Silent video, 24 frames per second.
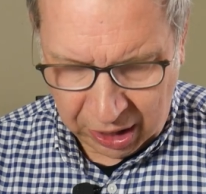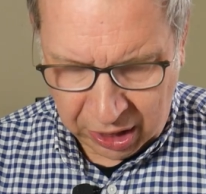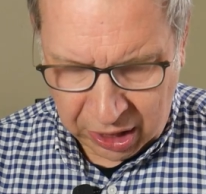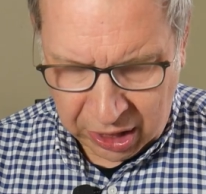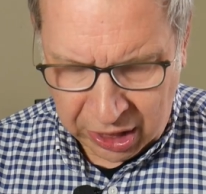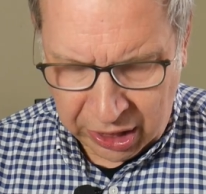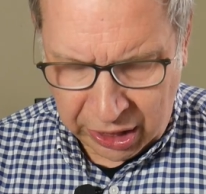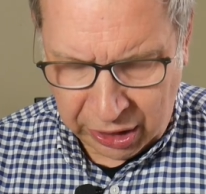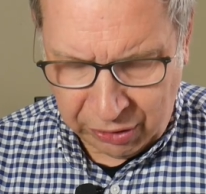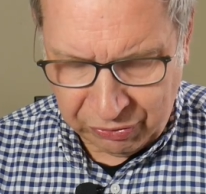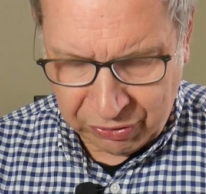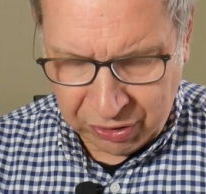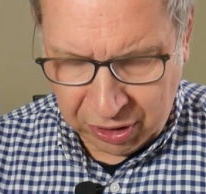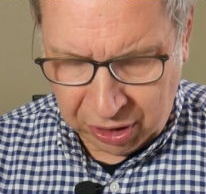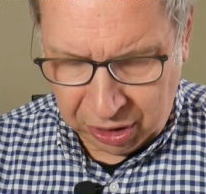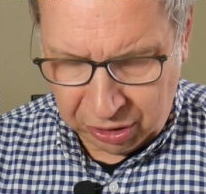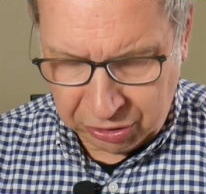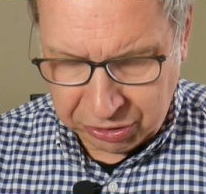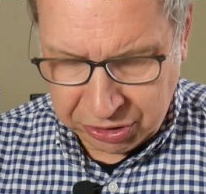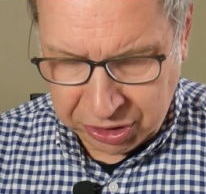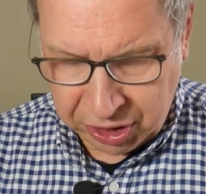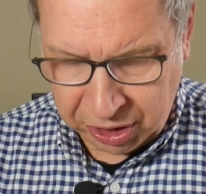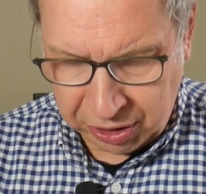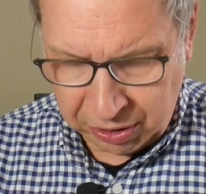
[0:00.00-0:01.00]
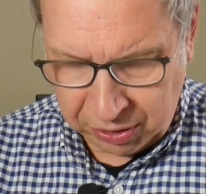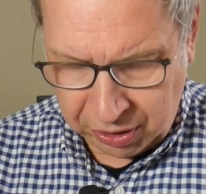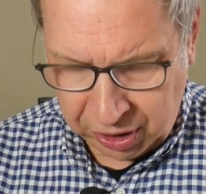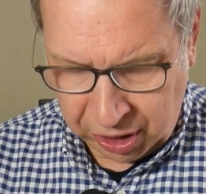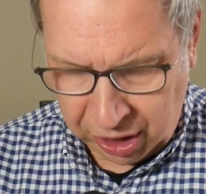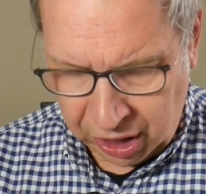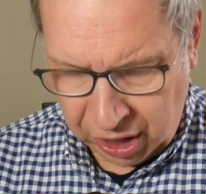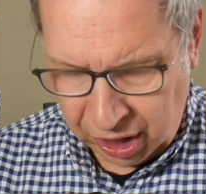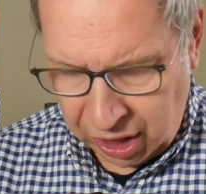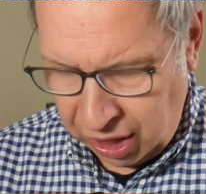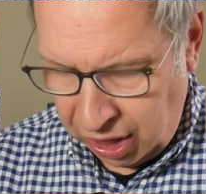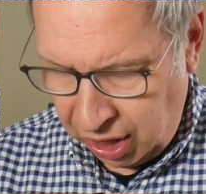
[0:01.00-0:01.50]
You've got
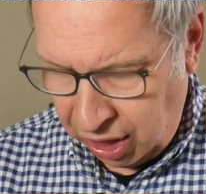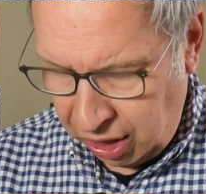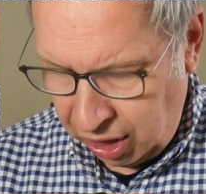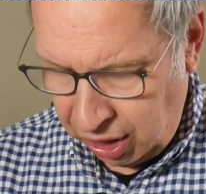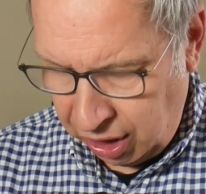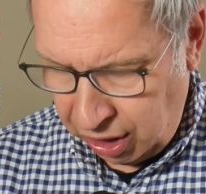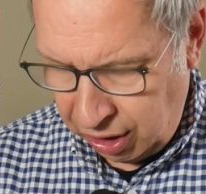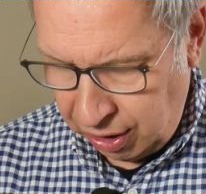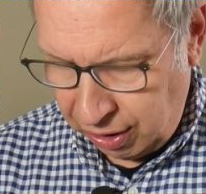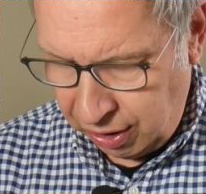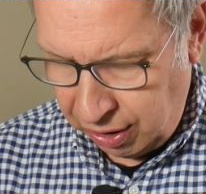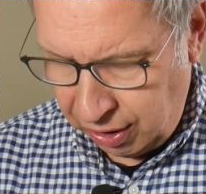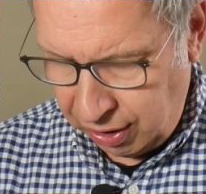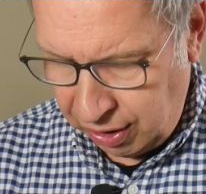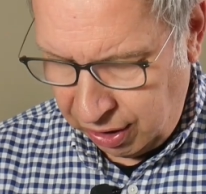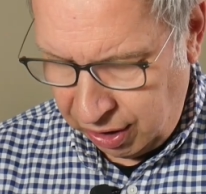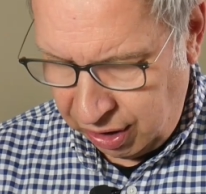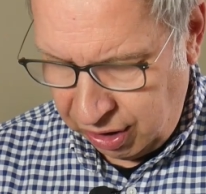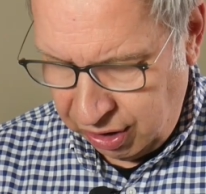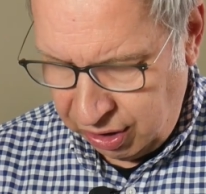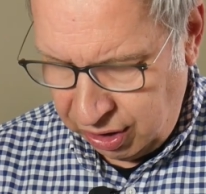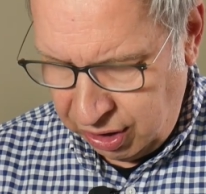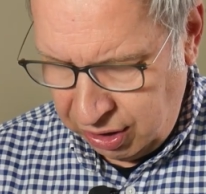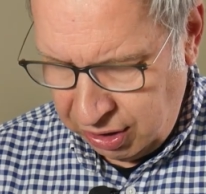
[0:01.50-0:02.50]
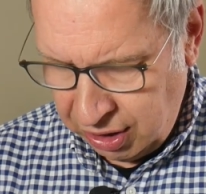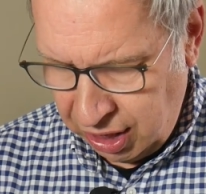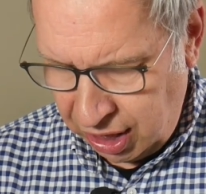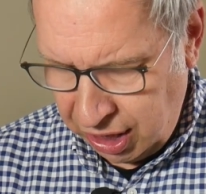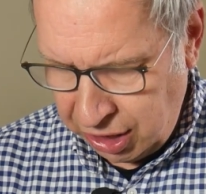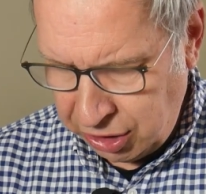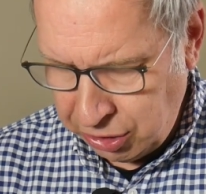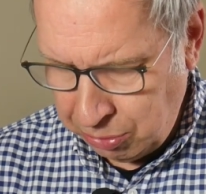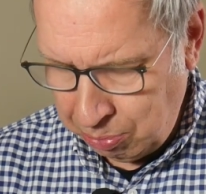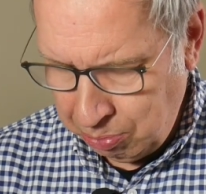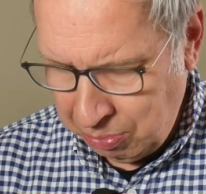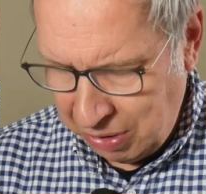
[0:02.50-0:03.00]

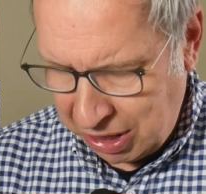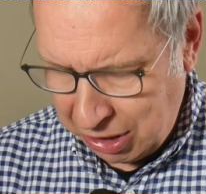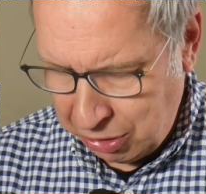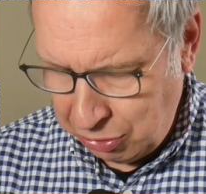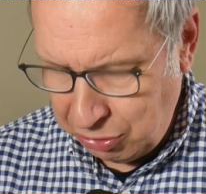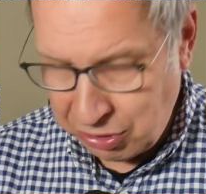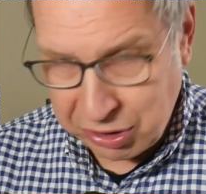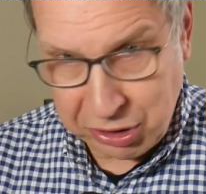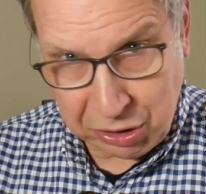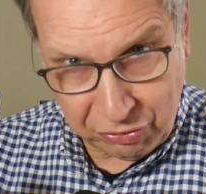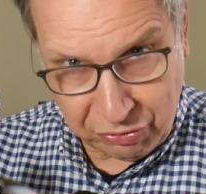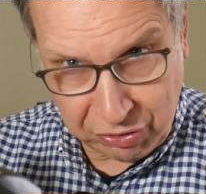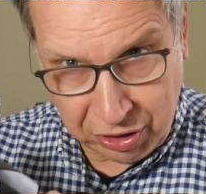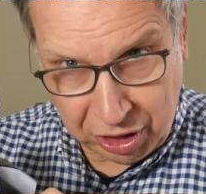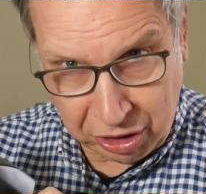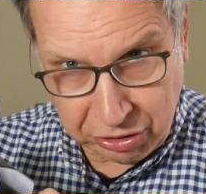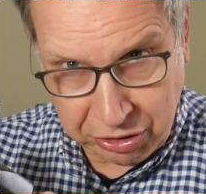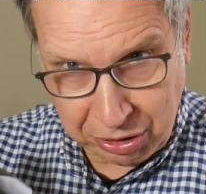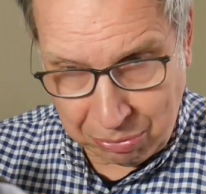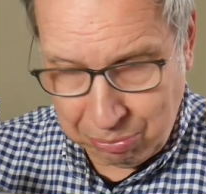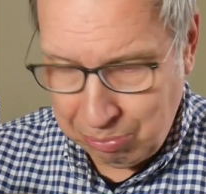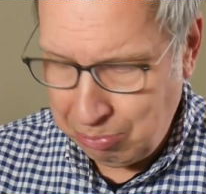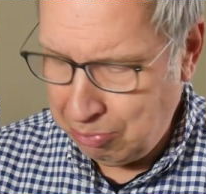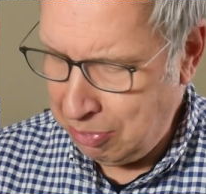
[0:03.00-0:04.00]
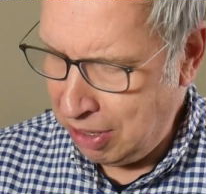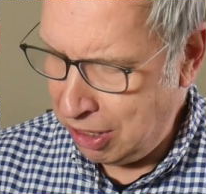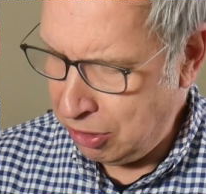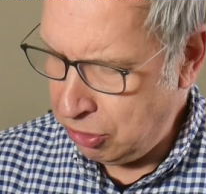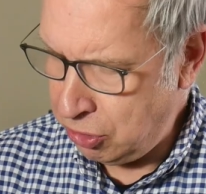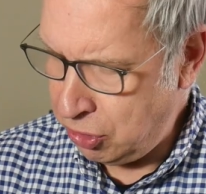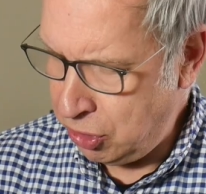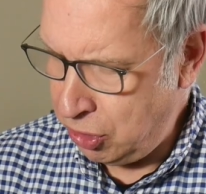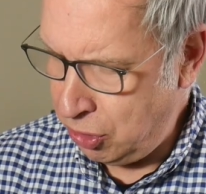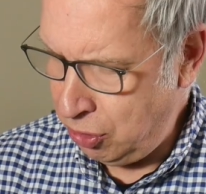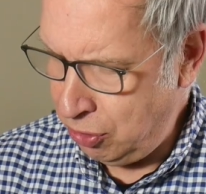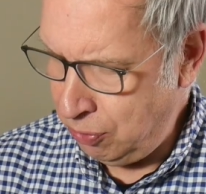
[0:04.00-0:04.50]
nice modes. You've got
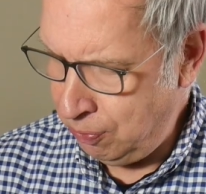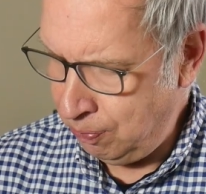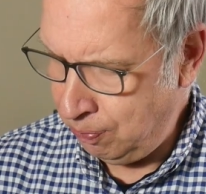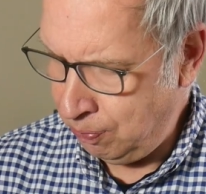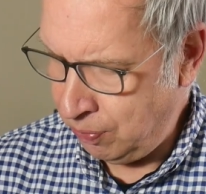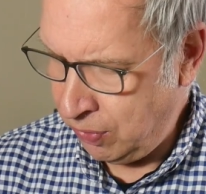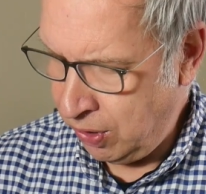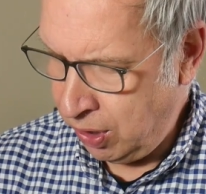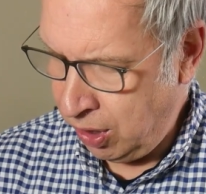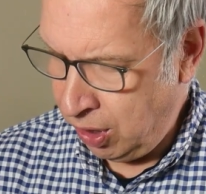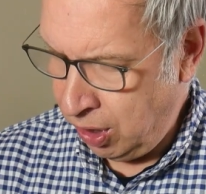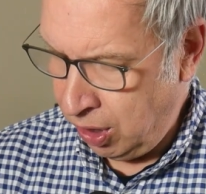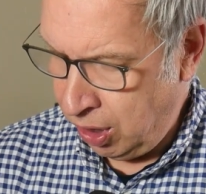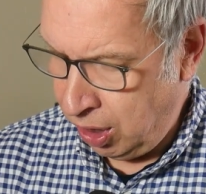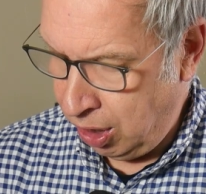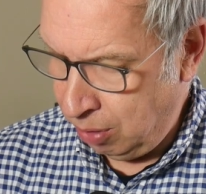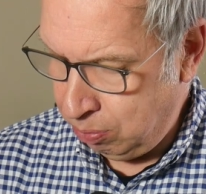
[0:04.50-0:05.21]
manual, a